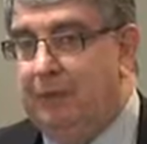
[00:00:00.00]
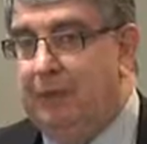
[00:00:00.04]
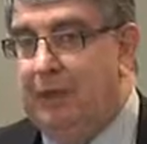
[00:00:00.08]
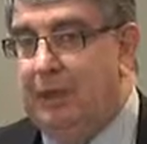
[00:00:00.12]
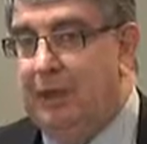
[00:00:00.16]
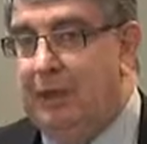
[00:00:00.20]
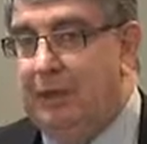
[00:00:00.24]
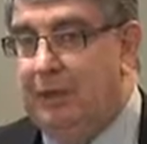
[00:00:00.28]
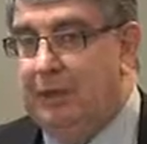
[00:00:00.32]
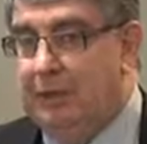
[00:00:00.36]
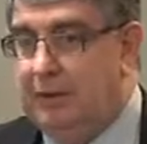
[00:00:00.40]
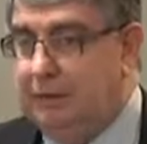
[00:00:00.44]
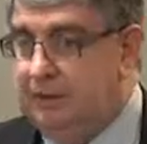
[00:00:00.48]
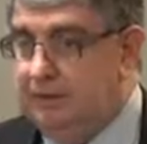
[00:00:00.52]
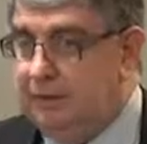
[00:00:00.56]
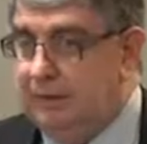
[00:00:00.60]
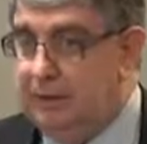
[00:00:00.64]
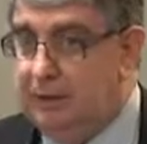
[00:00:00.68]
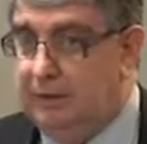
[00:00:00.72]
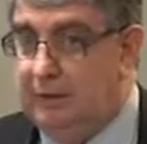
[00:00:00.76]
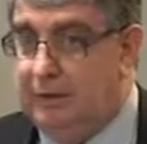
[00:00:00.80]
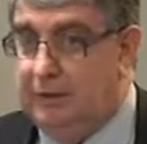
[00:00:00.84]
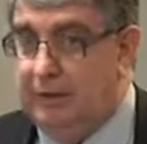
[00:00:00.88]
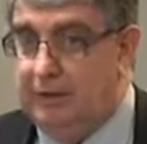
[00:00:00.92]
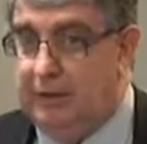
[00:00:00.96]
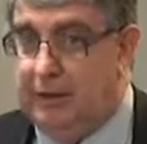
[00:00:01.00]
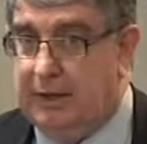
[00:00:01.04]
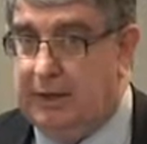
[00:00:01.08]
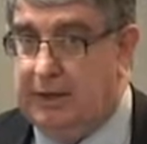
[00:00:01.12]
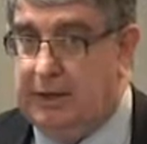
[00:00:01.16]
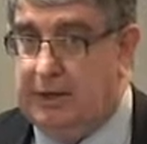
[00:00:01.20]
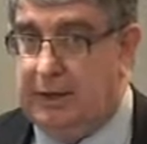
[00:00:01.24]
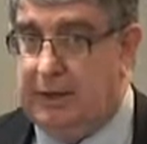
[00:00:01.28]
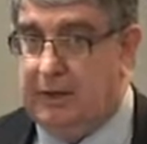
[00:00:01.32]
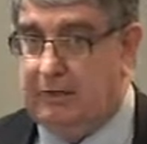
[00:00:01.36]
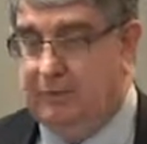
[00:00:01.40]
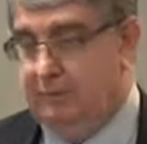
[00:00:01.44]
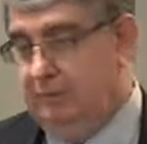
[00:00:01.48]
Maybe see if there's
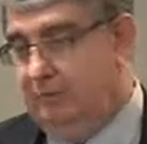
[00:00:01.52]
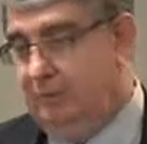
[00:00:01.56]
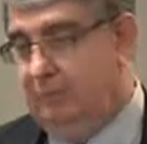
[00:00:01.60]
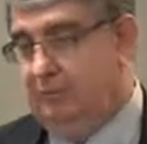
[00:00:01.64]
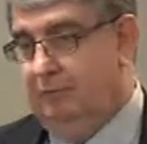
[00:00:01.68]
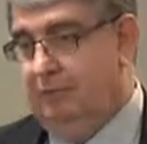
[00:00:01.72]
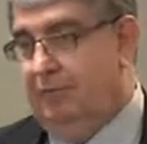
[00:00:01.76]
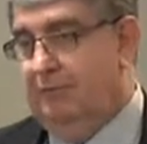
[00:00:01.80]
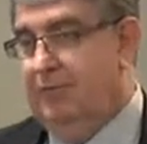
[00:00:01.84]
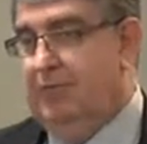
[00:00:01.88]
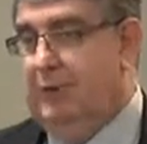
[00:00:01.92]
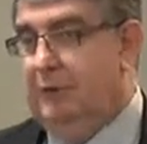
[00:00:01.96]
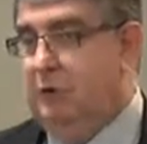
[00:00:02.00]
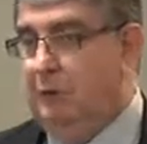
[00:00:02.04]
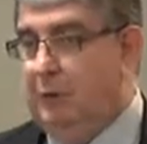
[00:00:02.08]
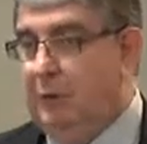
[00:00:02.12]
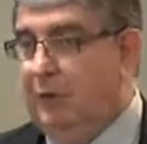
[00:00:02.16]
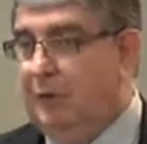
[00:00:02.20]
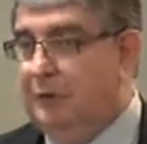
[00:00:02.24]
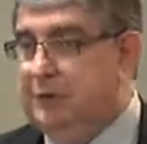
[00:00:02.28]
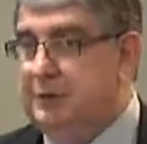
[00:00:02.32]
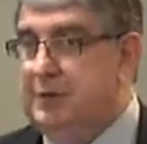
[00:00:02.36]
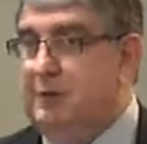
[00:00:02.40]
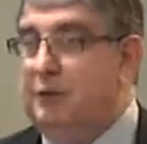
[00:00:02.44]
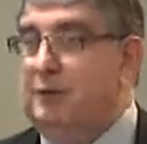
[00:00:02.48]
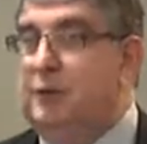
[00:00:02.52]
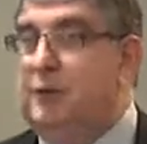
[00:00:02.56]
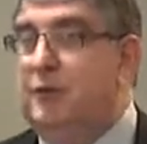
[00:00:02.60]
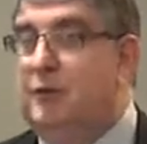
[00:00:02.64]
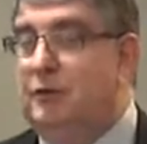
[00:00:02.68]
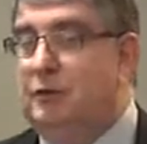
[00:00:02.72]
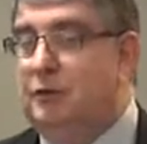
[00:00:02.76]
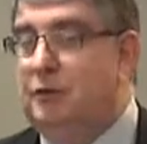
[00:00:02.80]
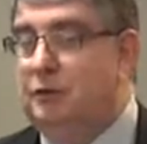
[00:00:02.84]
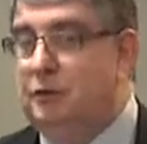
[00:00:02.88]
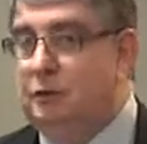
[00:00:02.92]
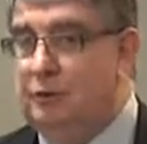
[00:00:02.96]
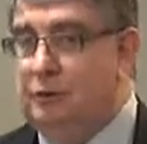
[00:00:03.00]
other fundraising that
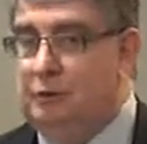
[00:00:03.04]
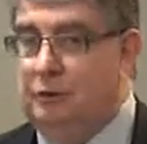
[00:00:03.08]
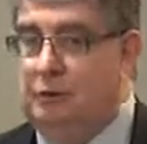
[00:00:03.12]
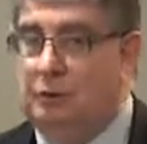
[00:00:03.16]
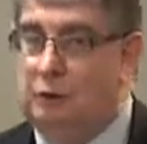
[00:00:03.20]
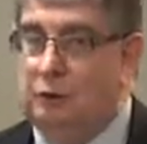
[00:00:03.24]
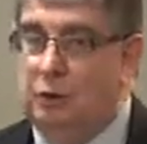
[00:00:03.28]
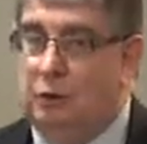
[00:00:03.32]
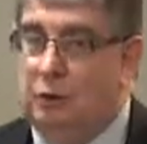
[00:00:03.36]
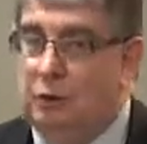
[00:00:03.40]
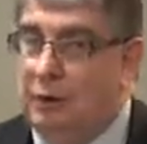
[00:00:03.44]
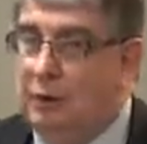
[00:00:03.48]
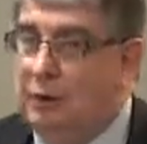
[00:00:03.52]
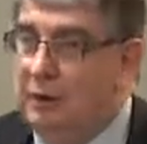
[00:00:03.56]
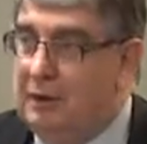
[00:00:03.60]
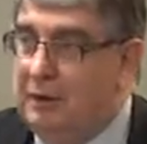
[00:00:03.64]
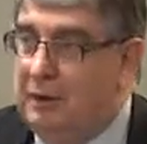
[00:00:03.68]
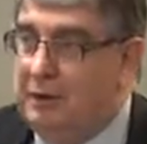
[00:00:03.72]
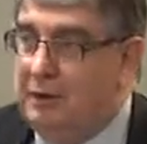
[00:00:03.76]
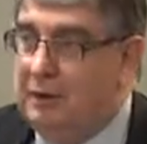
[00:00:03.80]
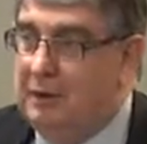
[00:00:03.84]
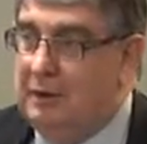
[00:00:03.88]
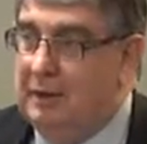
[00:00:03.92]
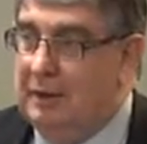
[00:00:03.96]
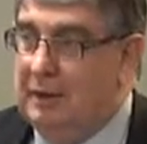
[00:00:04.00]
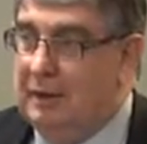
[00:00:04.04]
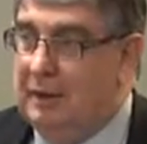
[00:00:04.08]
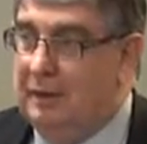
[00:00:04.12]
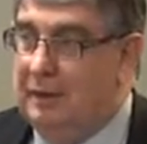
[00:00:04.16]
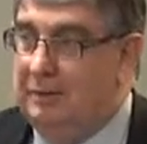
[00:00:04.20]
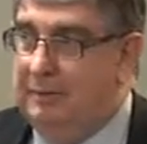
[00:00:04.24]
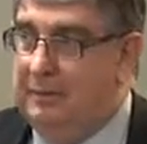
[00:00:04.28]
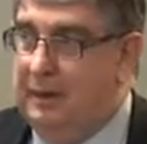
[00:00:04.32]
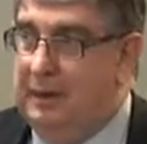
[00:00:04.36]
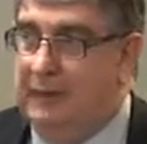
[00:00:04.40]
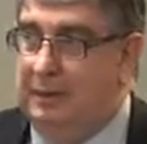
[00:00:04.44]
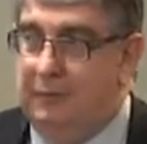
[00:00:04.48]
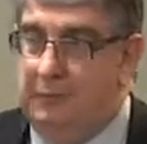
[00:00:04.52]
you can do, or
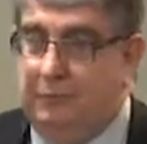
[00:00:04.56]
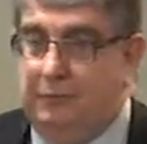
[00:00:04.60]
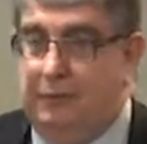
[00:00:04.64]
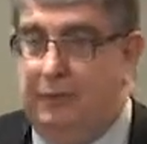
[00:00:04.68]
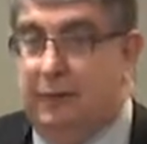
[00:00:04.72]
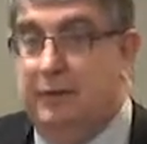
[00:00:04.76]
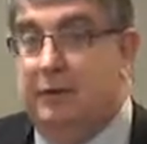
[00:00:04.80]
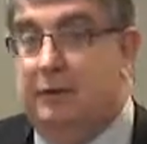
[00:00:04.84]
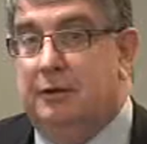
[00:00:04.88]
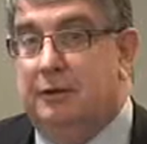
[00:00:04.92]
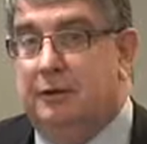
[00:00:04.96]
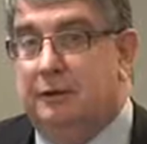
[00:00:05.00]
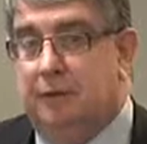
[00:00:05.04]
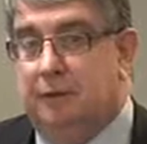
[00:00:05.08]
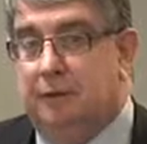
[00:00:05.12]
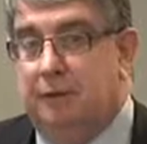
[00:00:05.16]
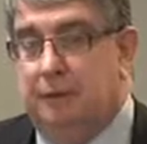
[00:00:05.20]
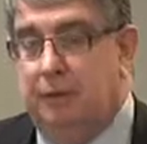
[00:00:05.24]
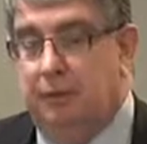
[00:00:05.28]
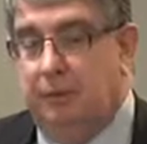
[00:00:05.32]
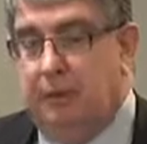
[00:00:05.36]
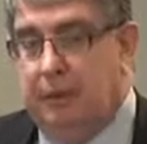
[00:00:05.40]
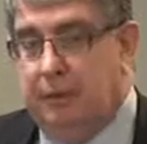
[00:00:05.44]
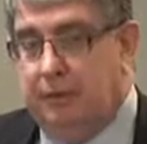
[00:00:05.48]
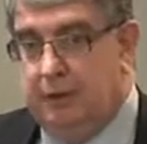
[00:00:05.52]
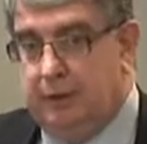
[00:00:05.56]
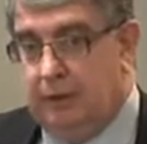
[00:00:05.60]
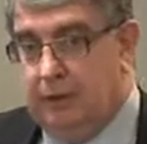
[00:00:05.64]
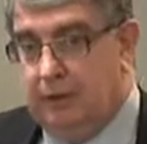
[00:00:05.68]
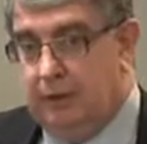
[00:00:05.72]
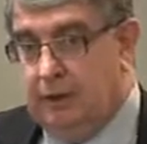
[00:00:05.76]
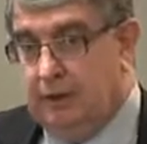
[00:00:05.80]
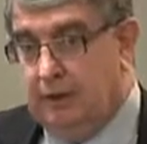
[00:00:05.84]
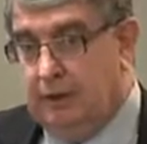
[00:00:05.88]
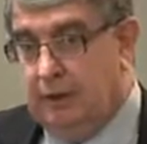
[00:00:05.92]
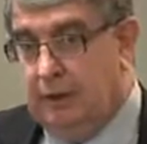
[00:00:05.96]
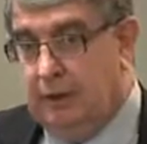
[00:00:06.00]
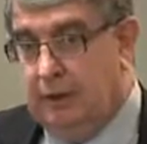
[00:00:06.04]
other funders that are prepared
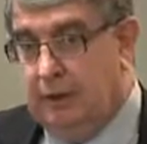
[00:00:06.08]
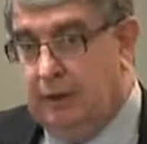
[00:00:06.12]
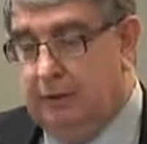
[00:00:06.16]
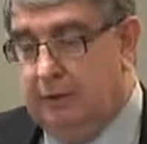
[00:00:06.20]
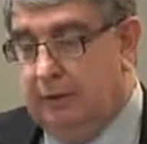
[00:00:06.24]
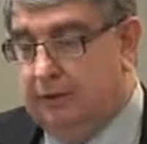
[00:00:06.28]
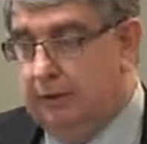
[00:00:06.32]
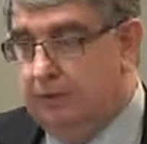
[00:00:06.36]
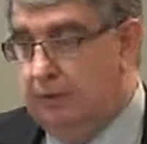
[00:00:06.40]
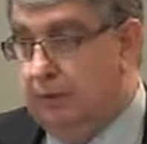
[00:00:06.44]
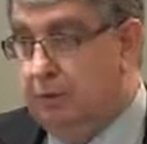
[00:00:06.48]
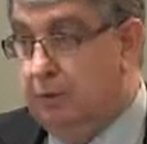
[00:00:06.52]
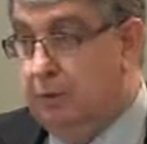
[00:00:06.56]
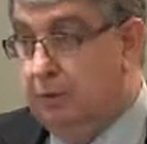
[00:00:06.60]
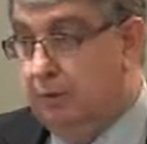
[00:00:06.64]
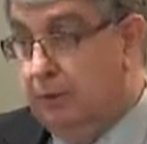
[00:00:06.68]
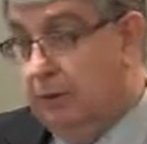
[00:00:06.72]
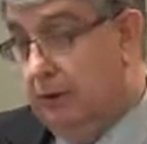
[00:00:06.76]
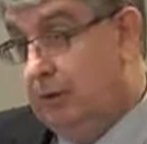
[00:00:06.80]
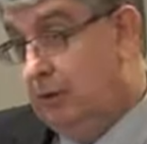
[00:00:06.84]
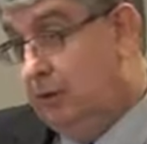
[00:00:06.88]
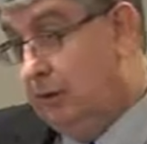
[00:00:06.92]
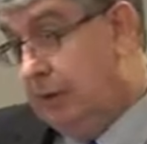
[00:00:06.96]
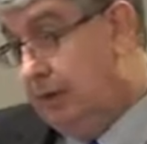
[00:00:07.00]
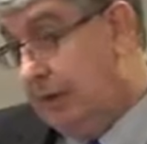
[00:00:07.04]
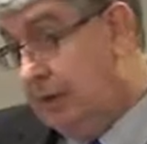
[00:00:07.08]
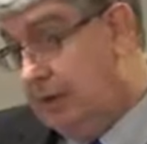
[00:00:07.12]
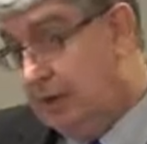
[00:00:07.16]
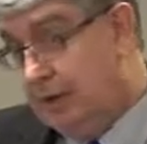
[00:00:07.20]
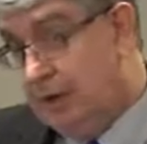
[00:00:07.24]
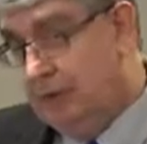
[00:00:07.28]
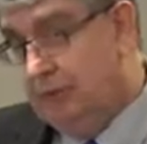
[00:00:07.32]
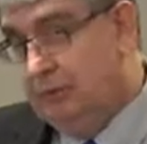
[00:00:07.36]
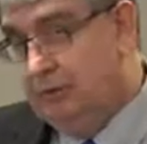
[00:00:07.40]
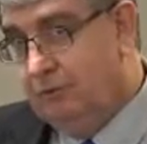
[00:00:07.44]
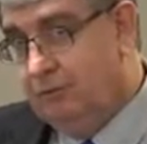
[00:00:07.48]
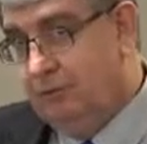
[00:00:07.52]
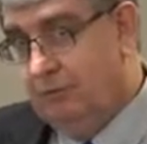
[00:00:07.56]
to complement what you're
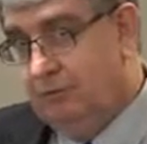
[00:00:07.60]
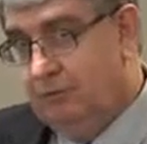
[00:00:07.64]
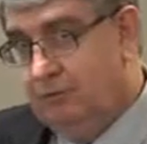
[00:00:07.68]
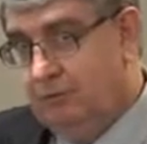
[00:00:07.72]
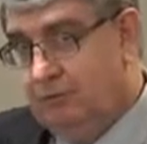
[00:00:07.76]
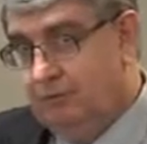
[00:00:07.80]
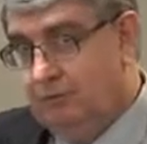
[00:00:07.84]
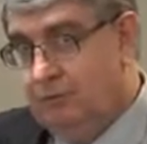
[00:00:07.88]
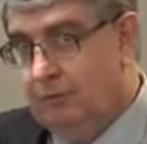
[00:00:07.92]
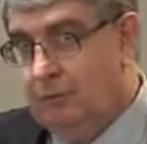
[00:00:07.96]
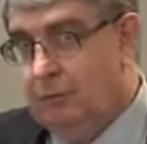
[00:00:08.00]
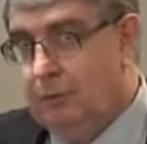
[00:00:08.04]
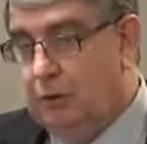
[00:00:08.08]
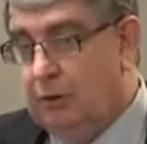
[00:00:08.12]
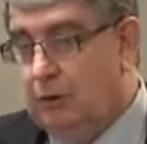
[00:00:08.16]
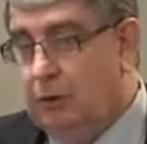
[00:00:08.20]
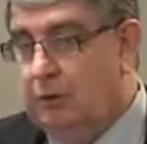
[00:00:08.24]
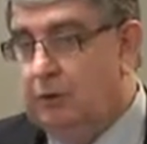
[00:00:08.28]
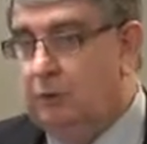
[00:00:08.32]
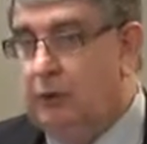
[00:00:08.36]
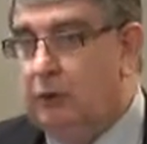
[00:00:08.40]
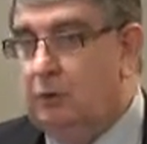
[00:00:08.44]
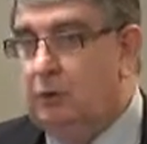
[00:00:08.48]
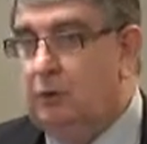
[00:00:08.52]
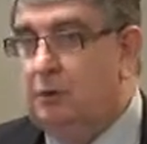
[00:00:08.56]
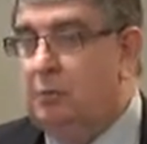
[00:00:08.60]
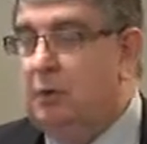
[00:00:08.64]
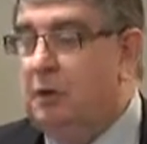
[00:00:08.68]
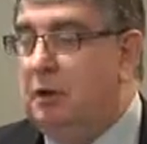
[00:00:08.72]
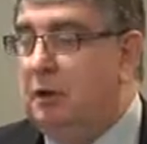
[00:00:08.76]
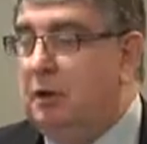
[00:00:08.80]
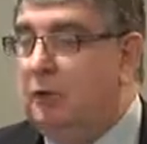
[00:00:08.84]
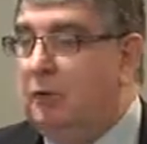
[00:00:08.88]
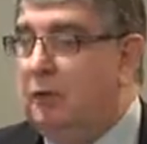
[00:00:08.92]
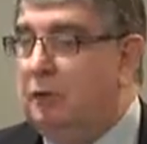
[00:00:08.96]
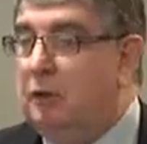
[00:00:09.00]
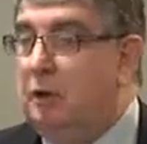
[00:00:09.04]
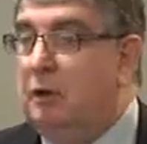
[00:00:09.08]
getting from the contract you're
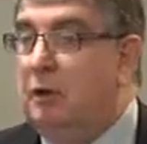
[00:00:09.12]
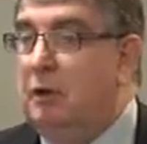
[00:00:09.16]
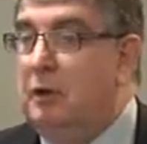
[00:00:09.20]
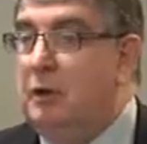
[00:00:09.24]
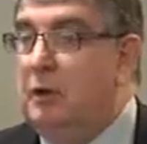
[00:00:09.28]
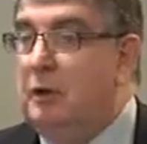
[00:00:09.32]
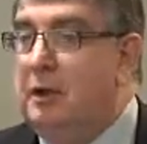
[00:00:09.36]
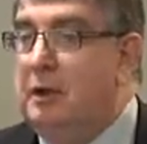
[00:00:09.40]
applying for.